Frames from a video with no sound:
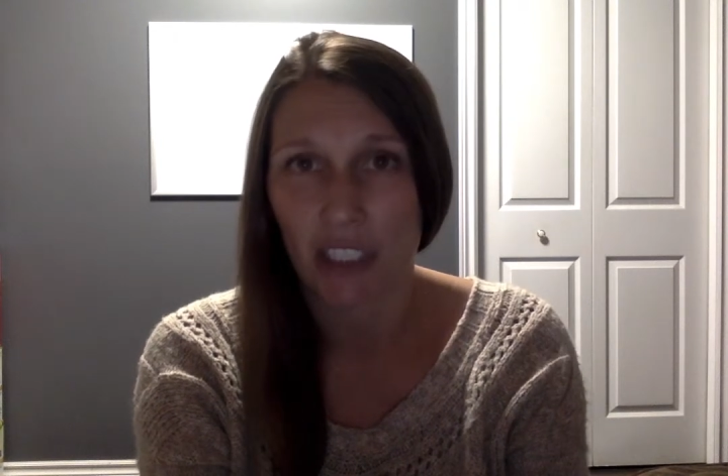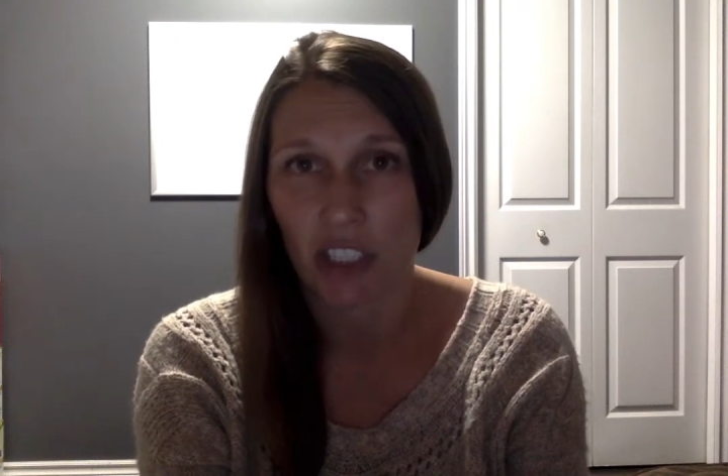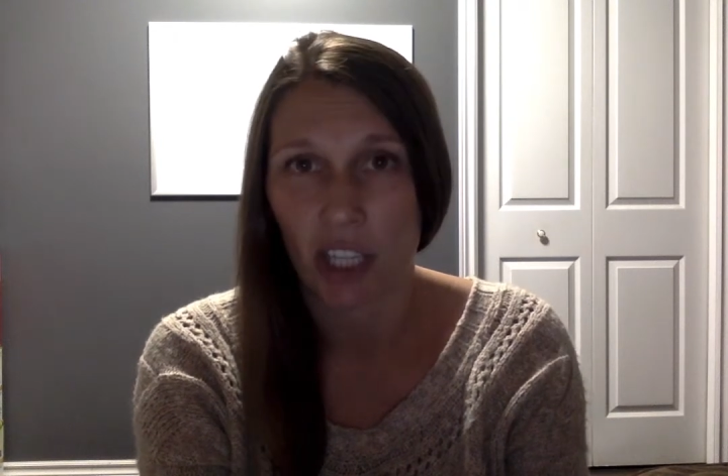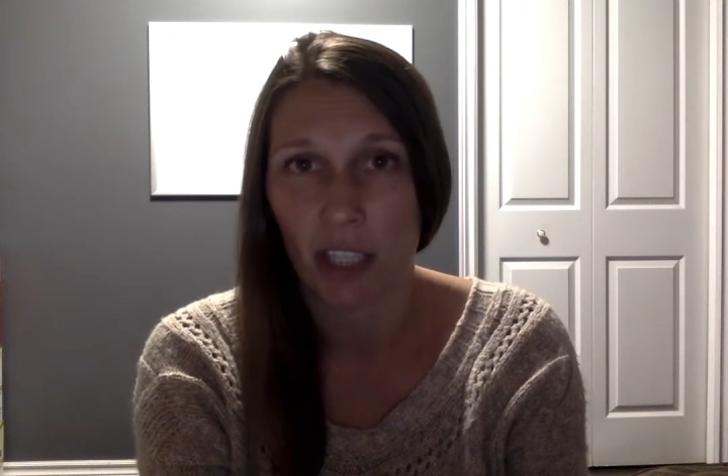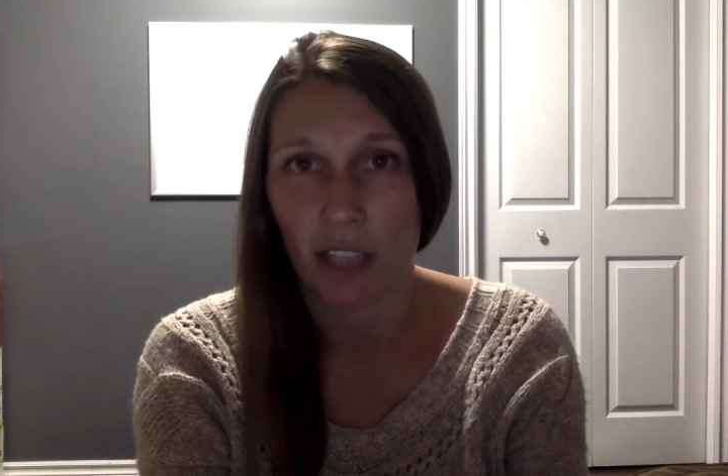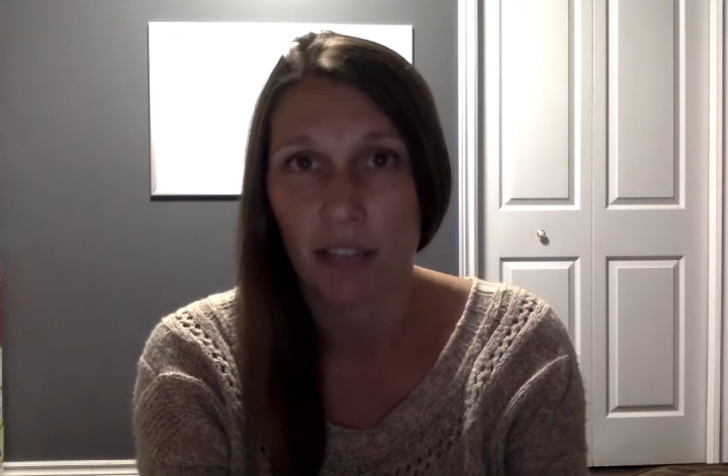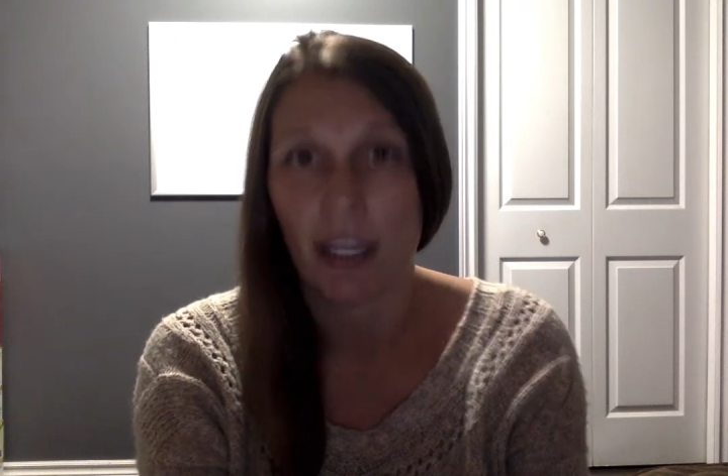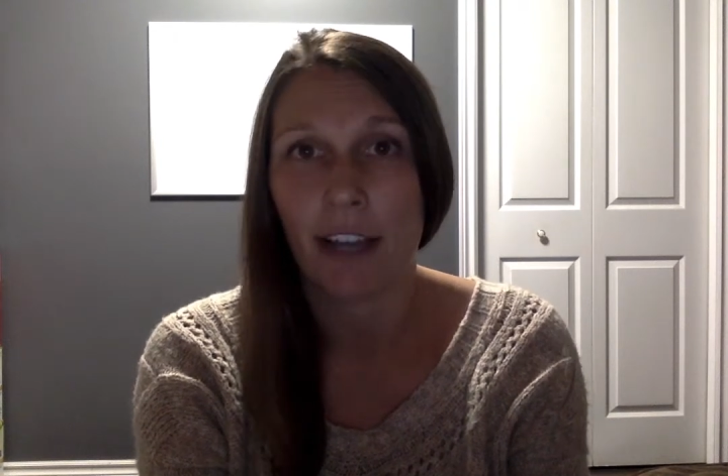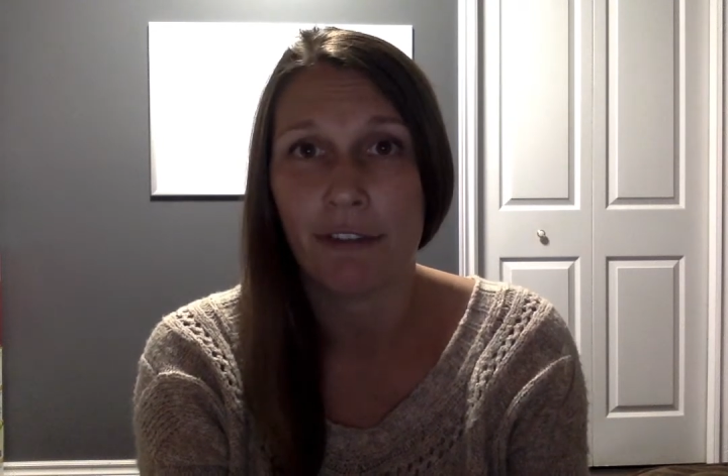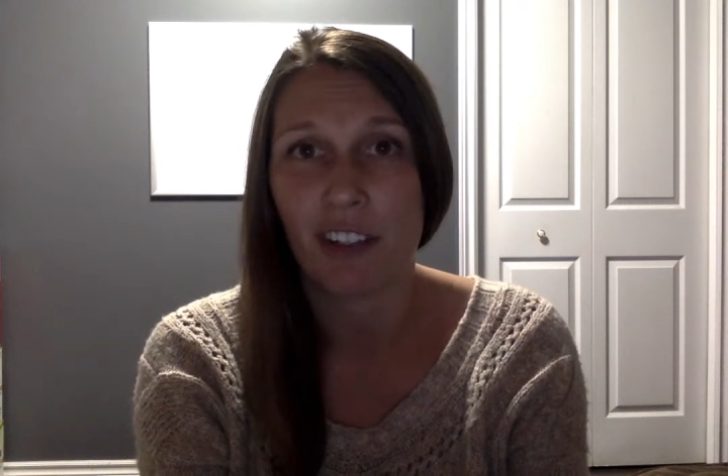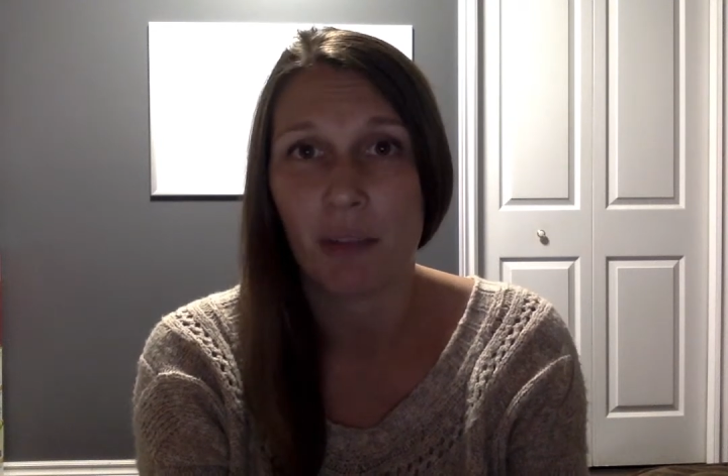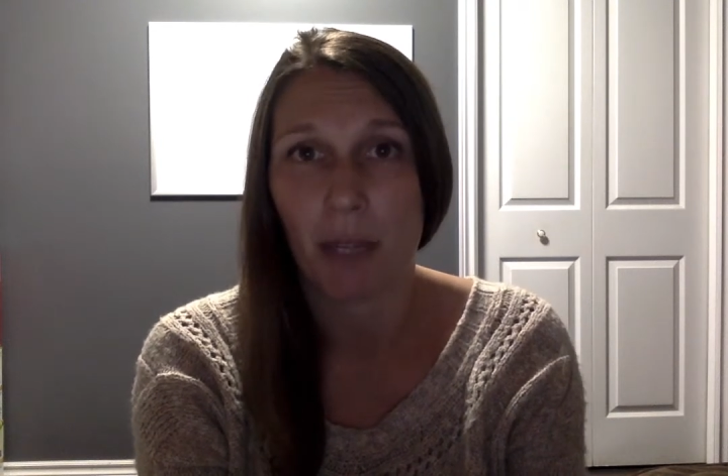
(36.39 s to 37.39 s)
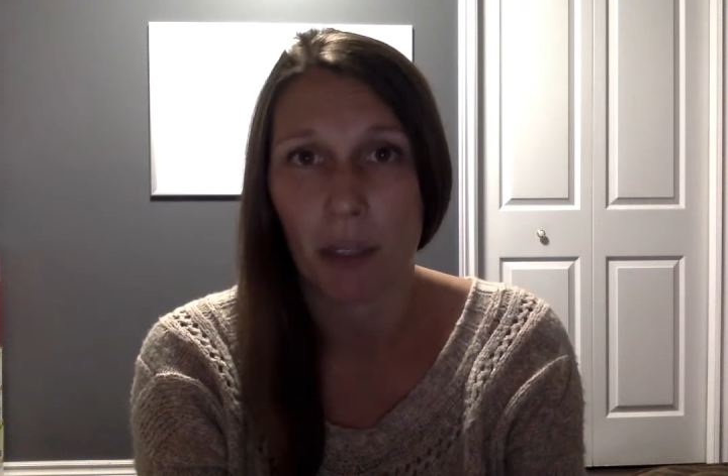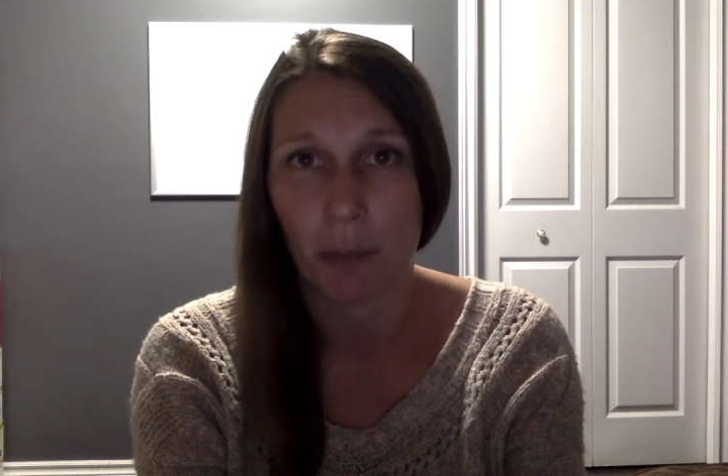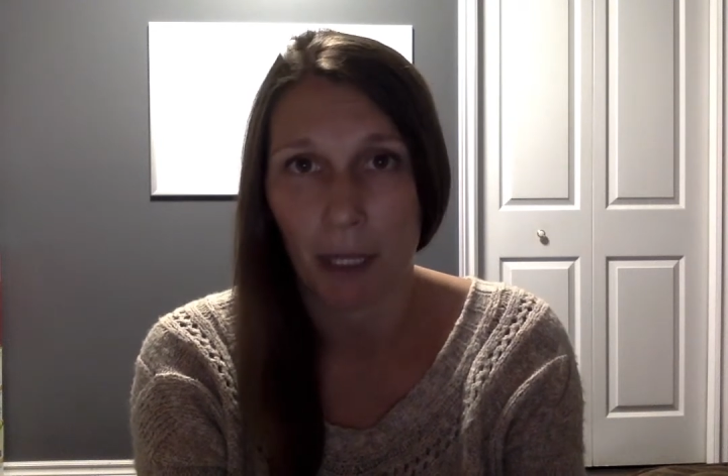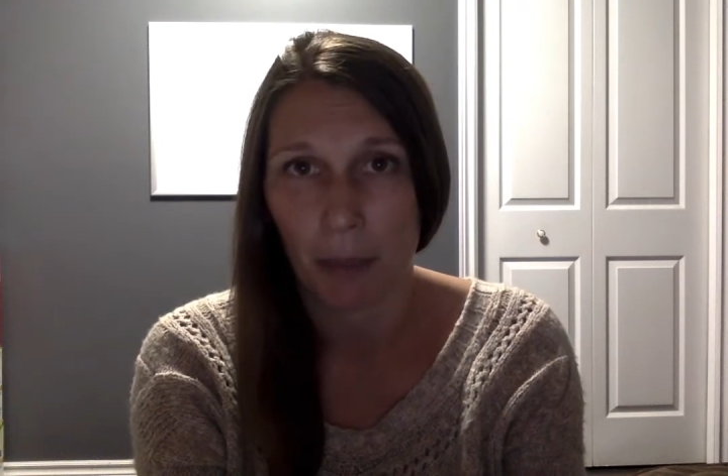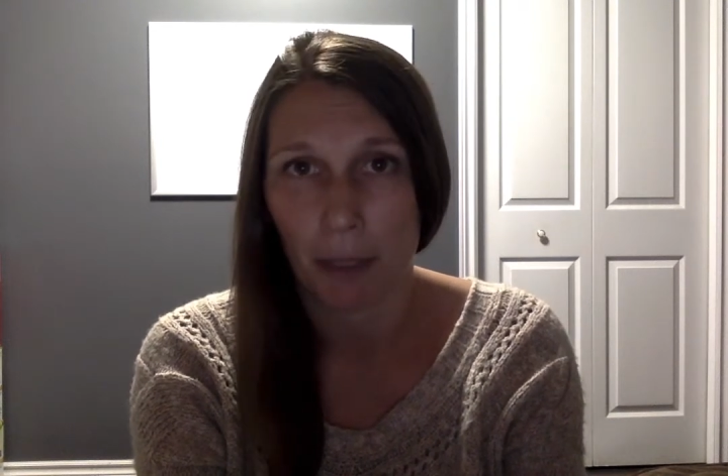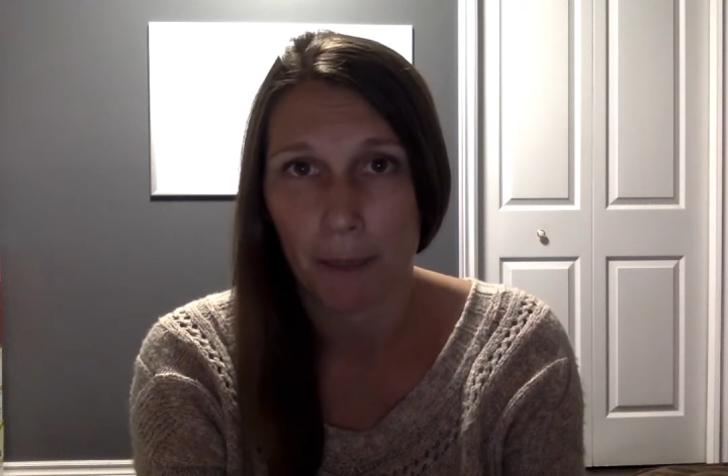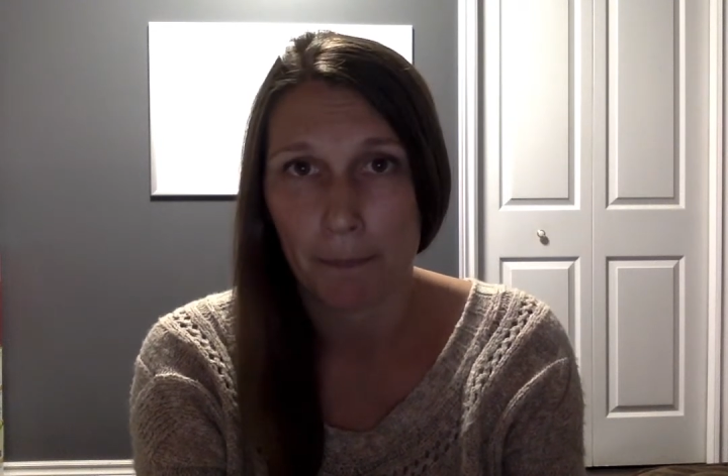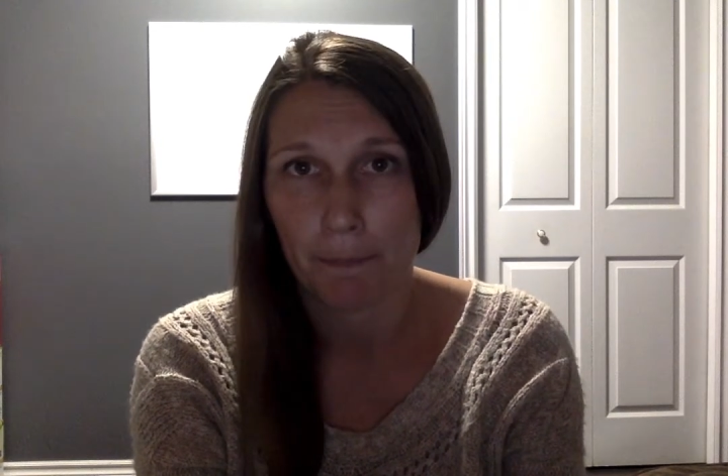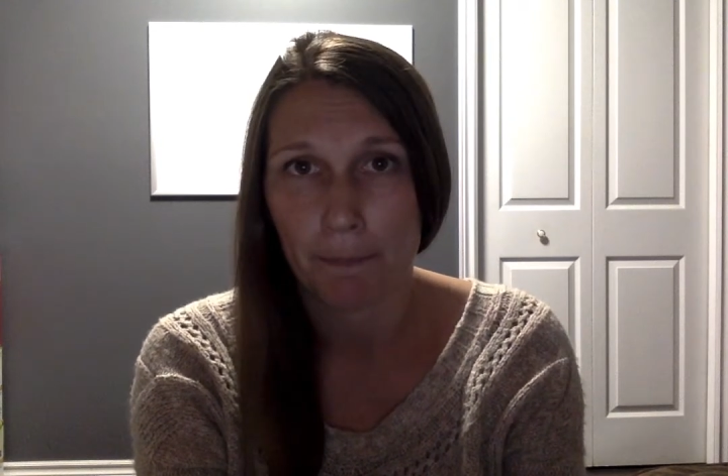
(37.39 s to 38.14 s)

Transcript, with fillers: child, a female baby.